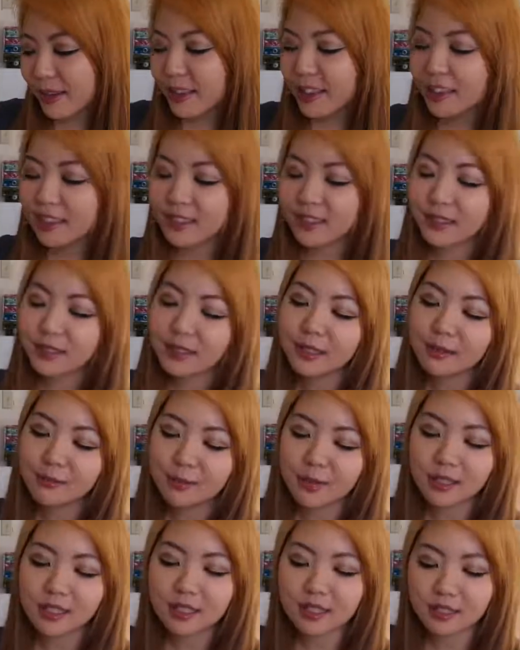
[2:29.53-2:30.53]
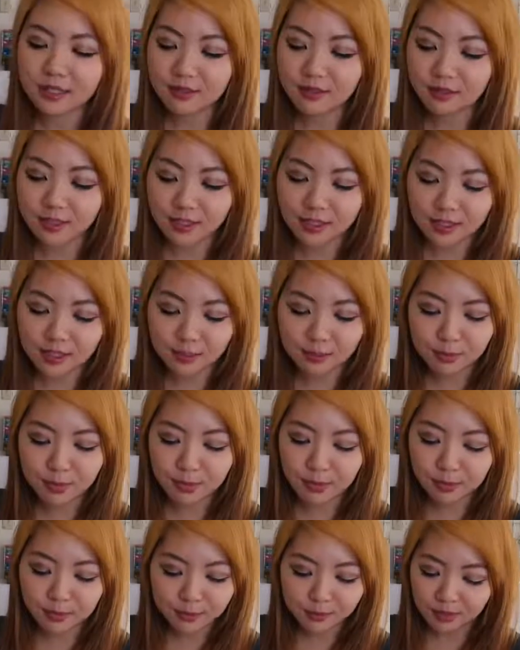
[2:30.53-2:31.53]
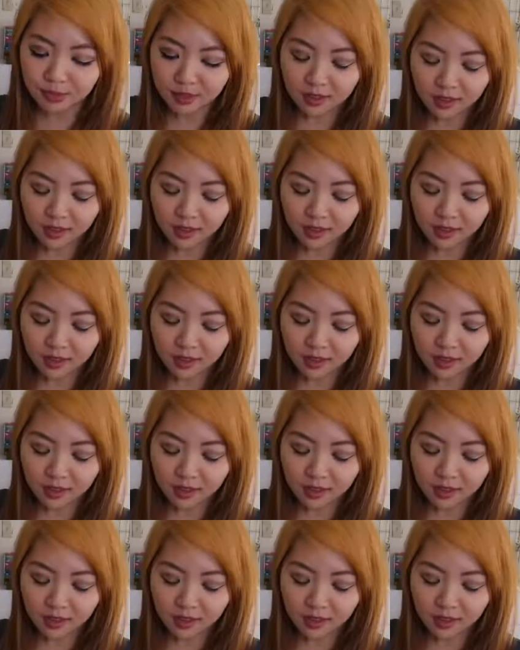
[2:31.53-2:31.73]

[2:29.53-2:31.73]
I can do it, but it's really simple.